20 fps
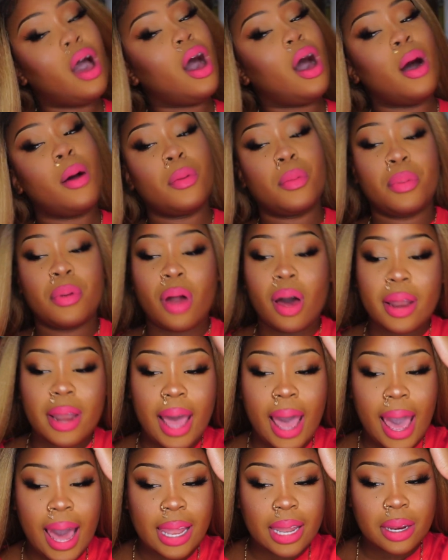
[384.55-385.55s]
Blonde
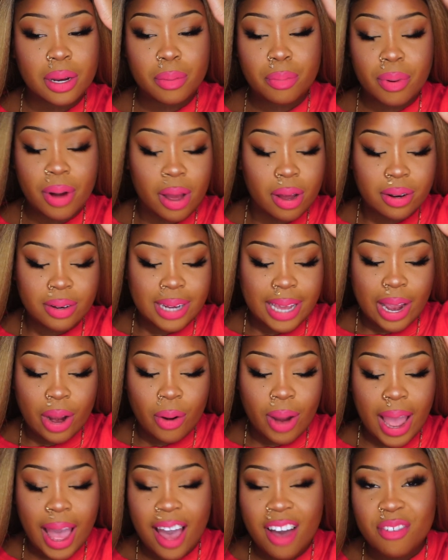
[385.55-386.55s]
highlighted brown hair
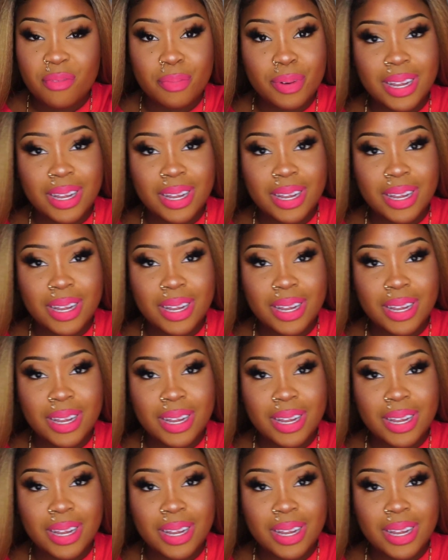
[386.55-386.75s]
I have,